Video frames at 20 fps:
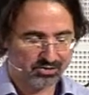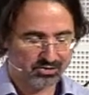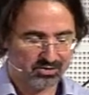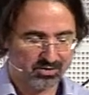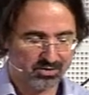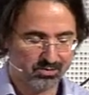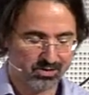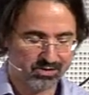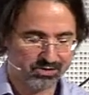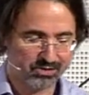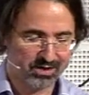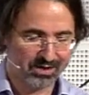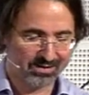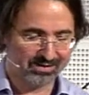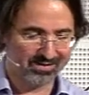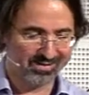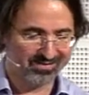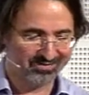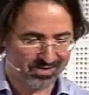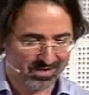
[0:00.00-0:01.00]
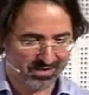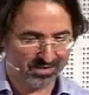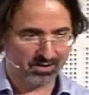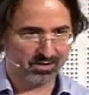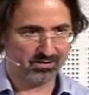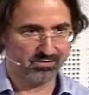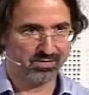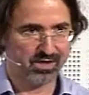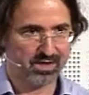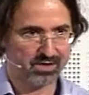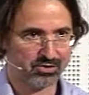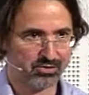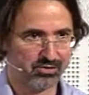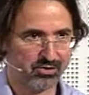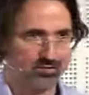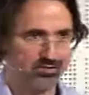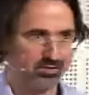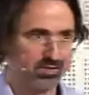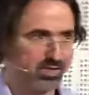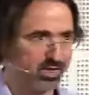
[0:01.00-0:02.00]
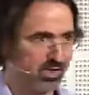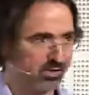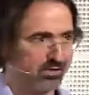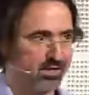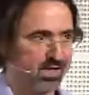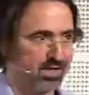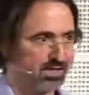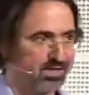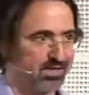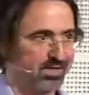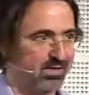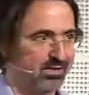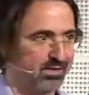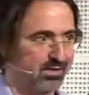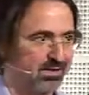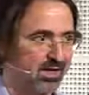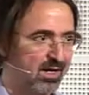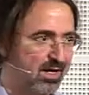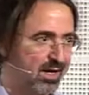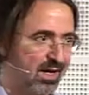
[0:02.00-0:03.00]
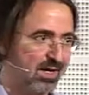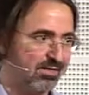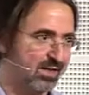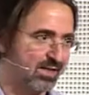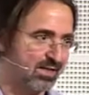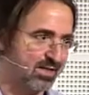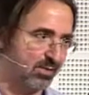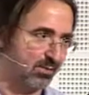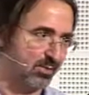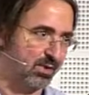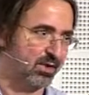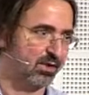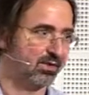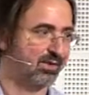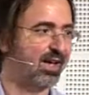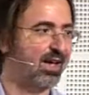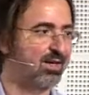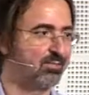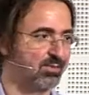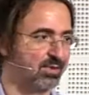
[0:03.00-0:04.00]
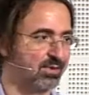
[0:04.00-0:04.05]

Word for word: you, once you get a viral infection, if you're not vaccinated, a vaccine will not help you.